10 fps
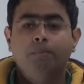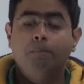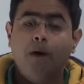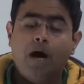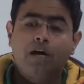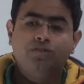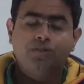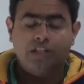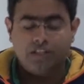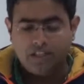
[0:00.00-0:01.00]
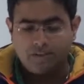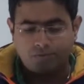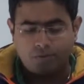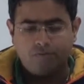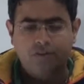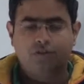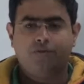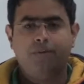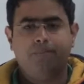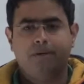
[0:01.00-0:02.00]
March rather than from first
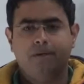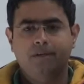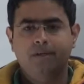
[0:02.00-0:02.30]
of April.